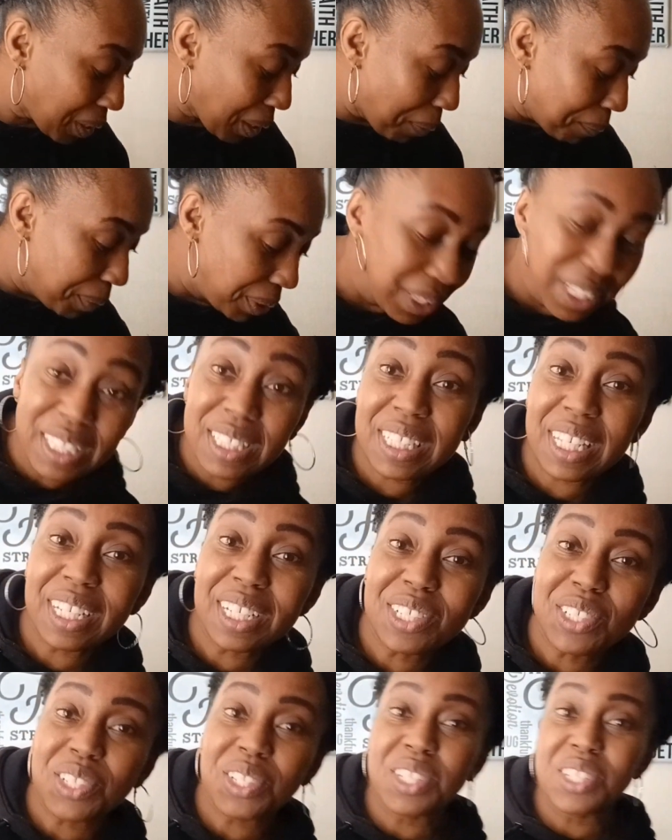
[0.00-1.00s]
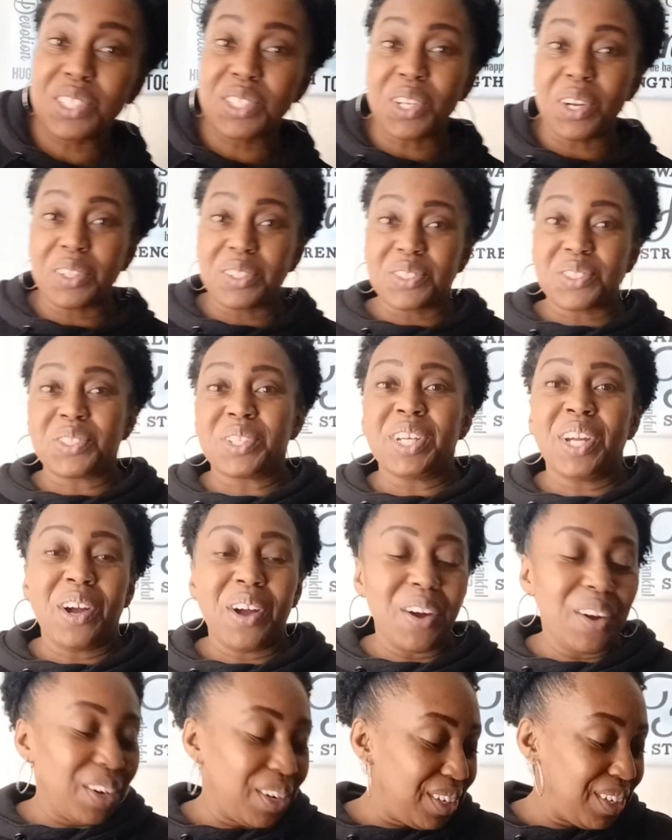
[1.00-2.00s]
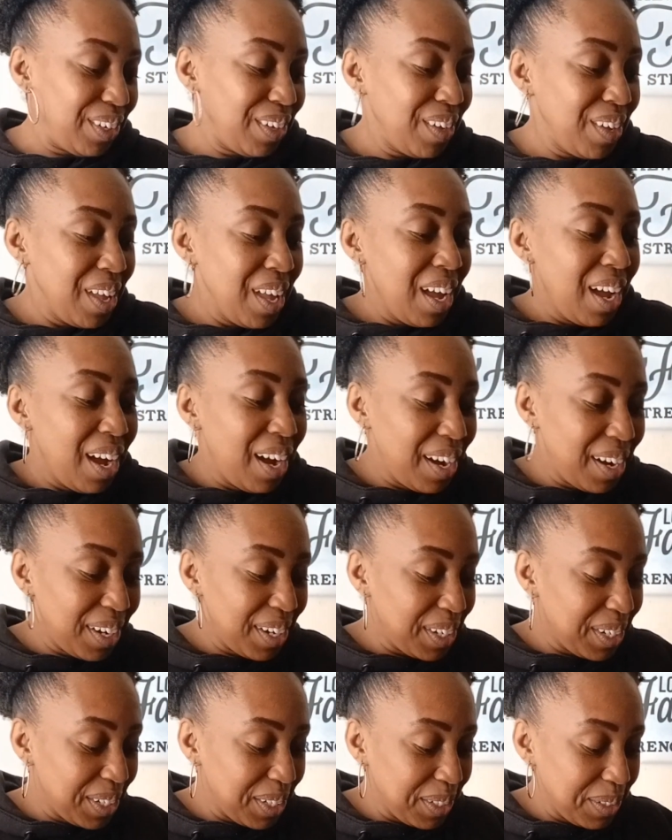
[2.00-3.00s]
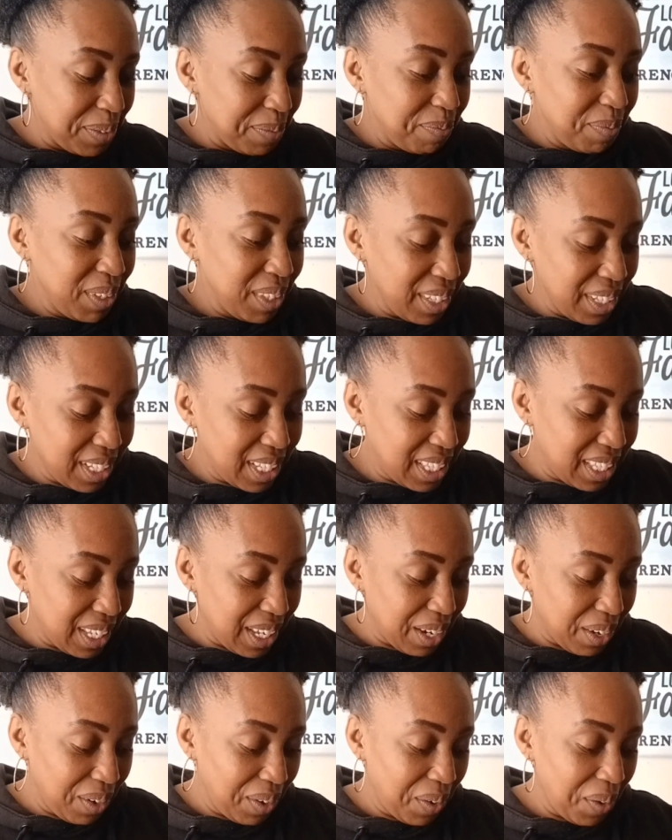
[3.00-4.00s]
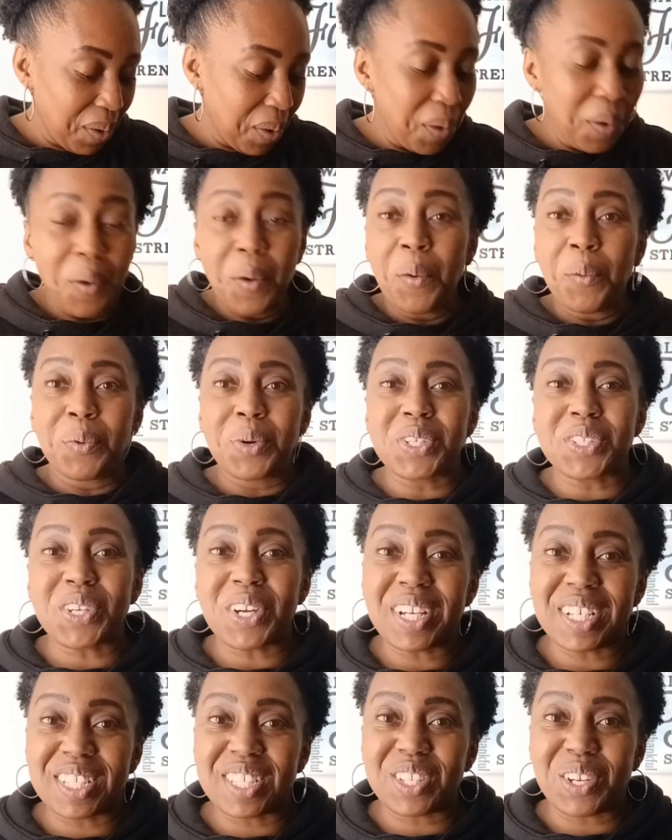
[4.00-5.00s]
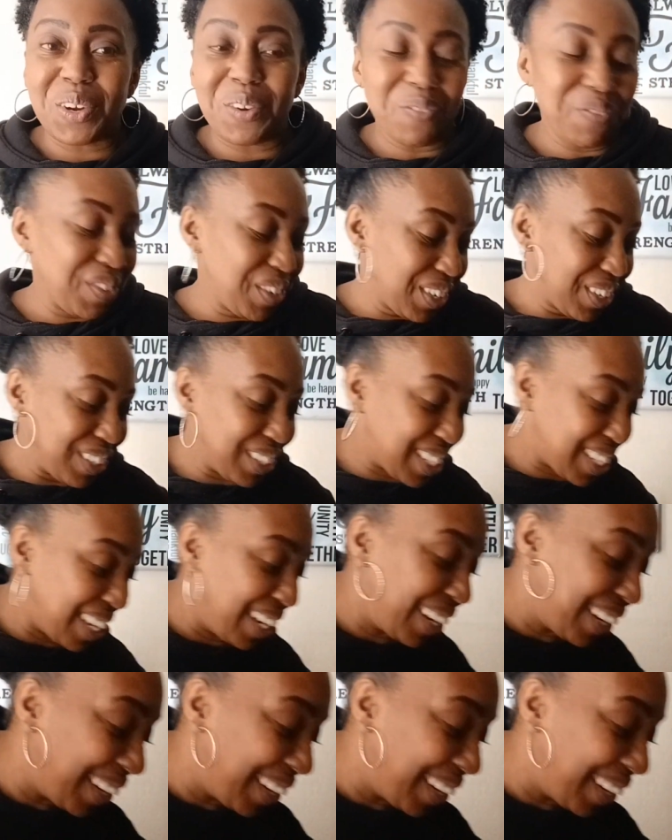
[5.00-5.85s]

Well, let's get into this Dollar Tree haul. Um, let's see. Where should I start first?